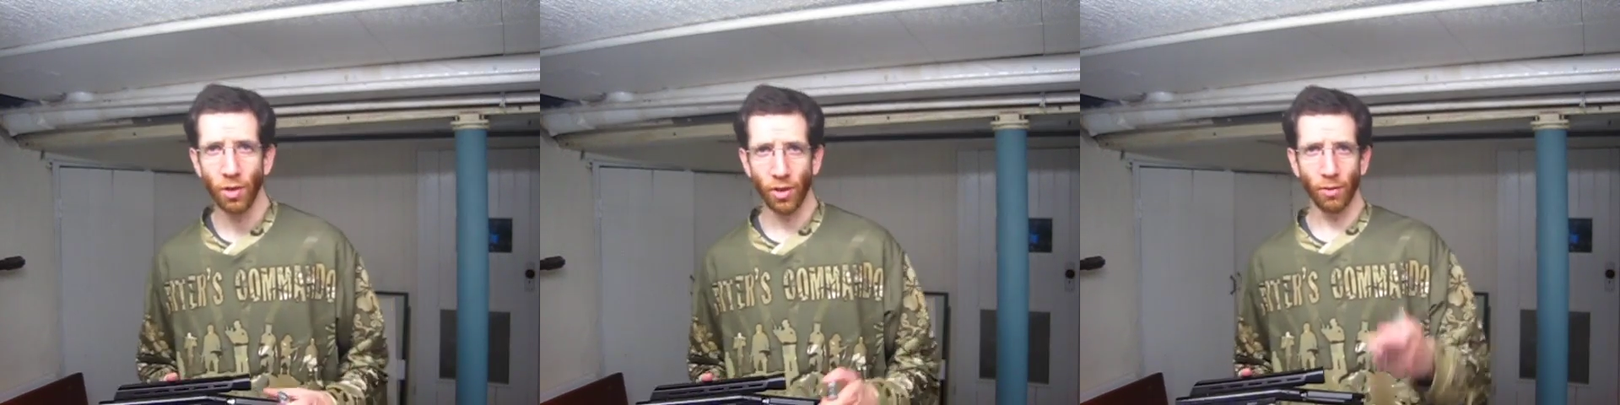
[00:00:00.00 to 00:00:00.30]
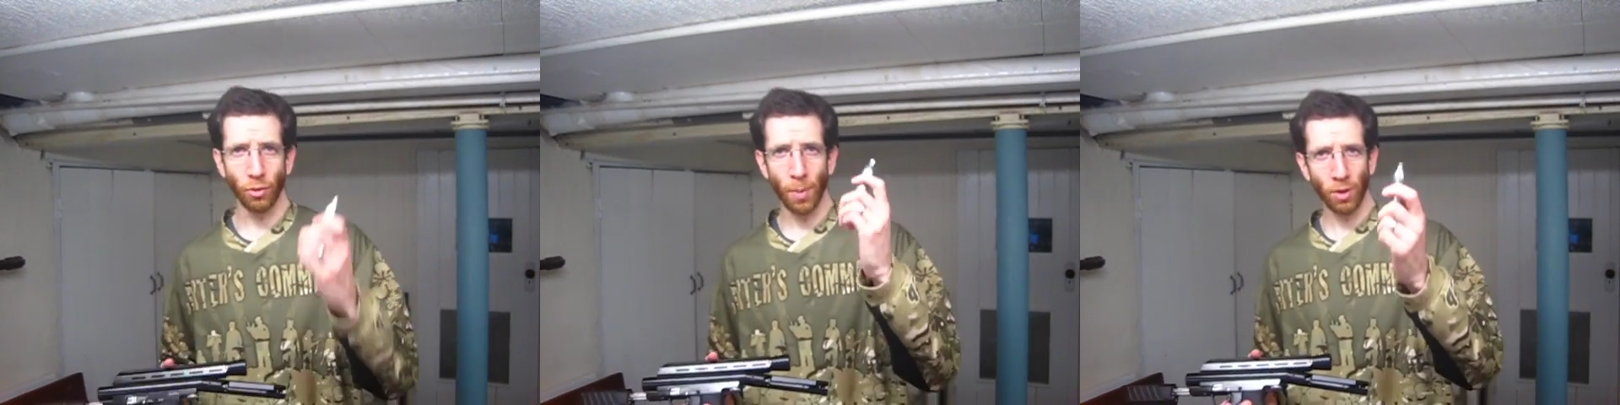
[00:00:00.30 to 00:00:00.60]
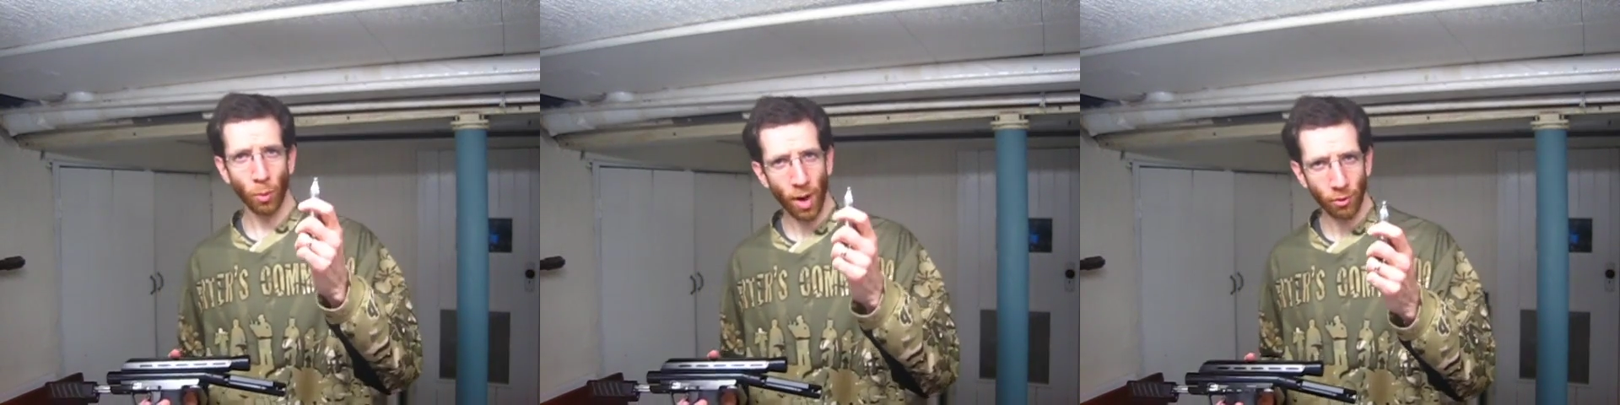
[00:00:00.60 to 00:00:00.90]
So you have a spare
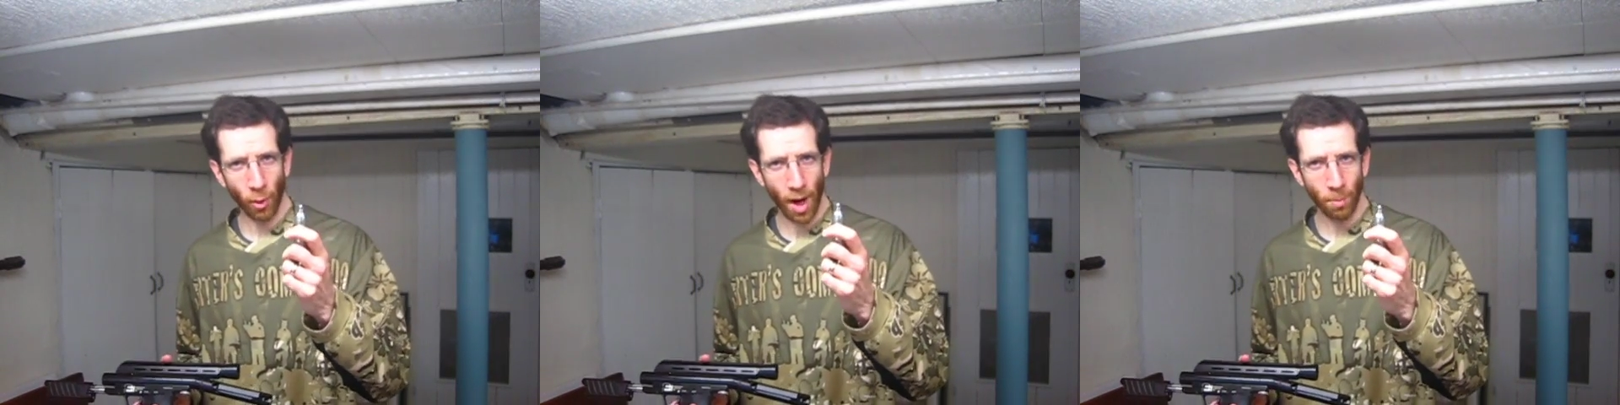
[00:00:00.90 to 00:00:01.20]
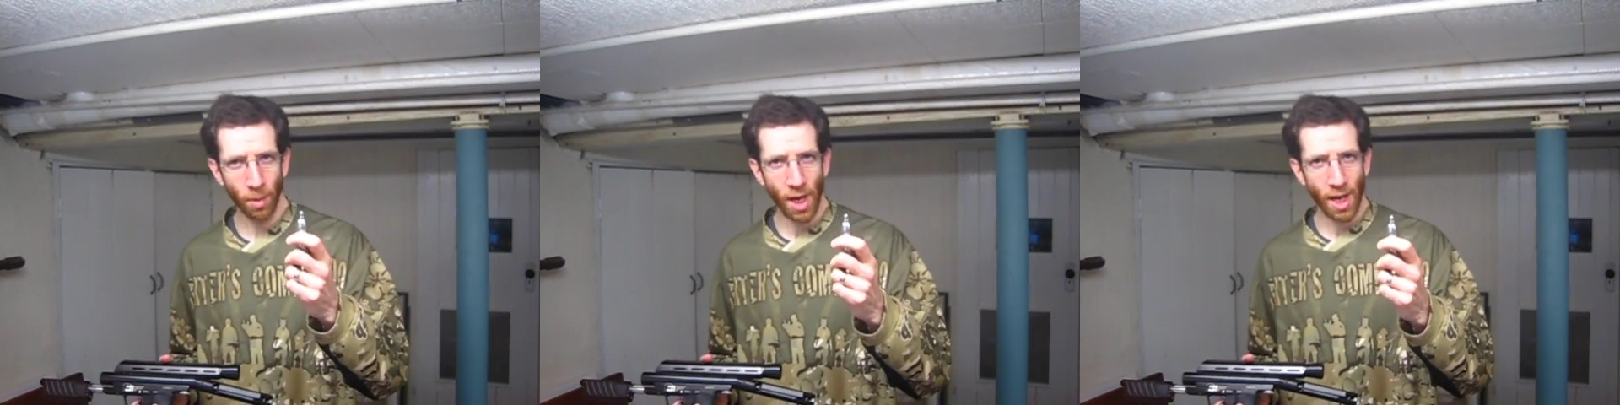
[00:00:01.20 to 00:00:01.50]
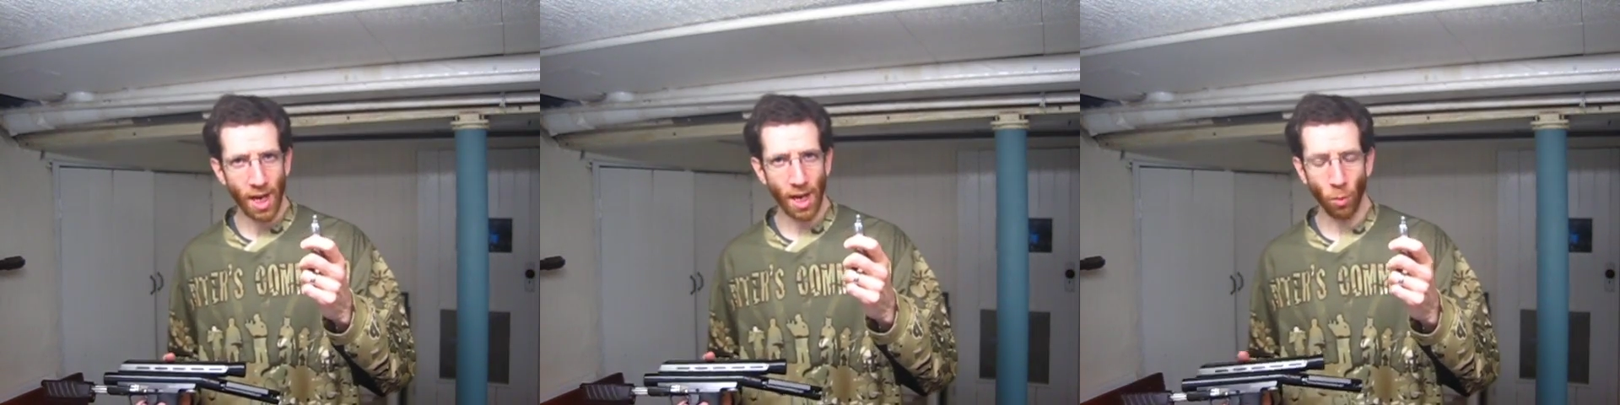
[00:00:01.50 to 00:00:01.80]
12 gram
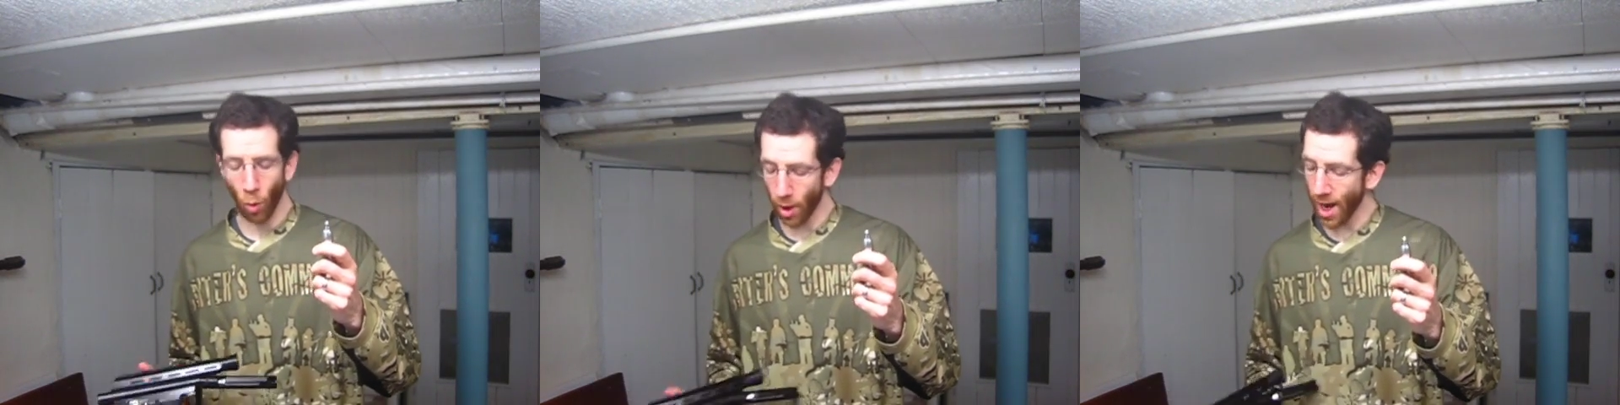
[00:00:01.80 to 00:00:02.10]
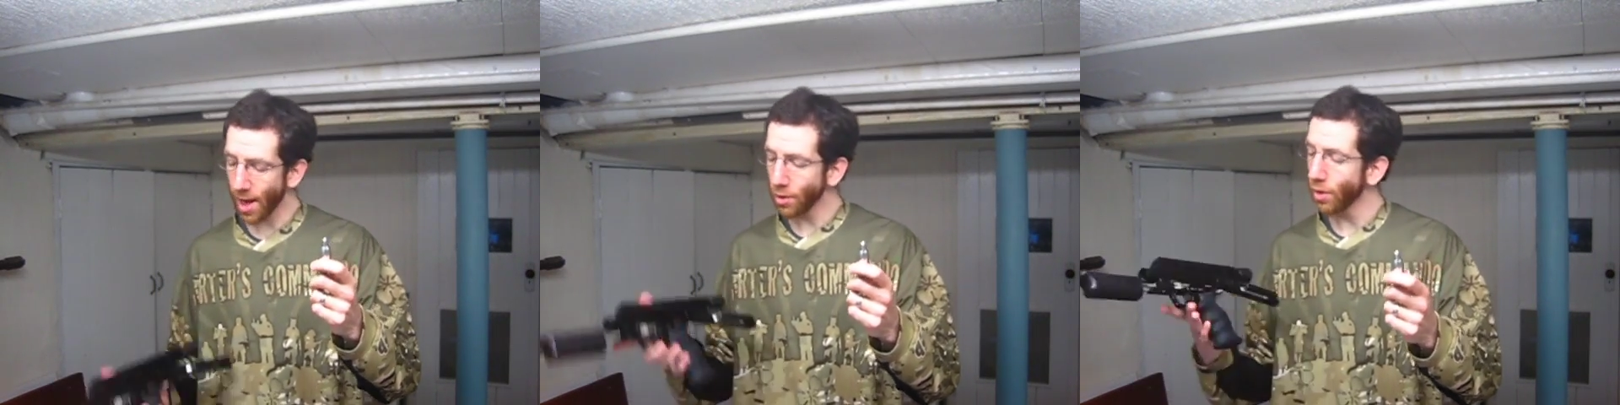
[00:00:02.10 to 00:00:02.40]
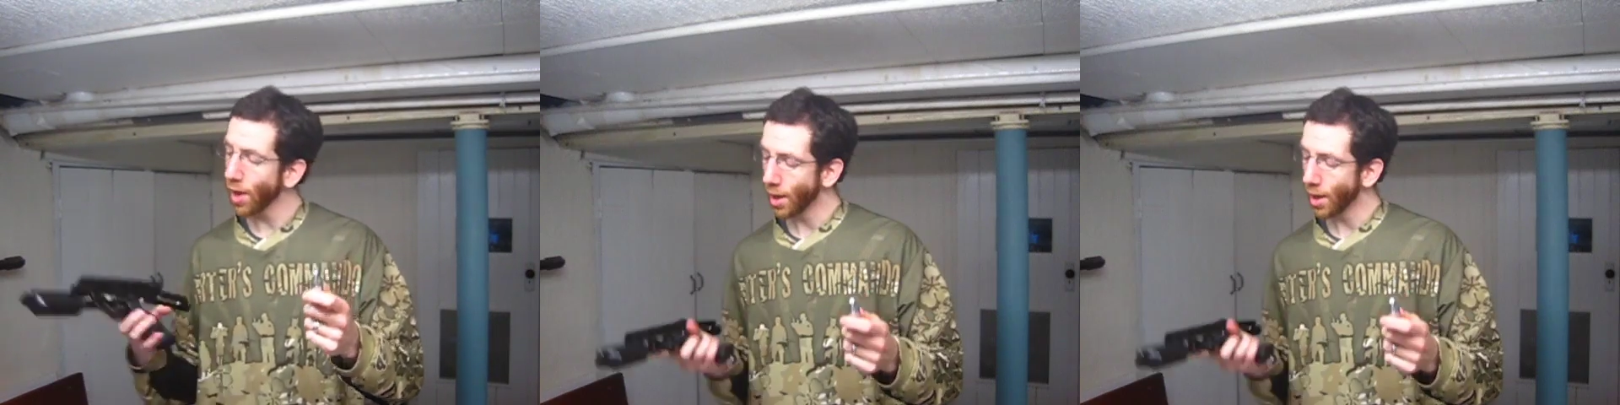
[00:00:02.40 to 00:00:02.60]
in one hand,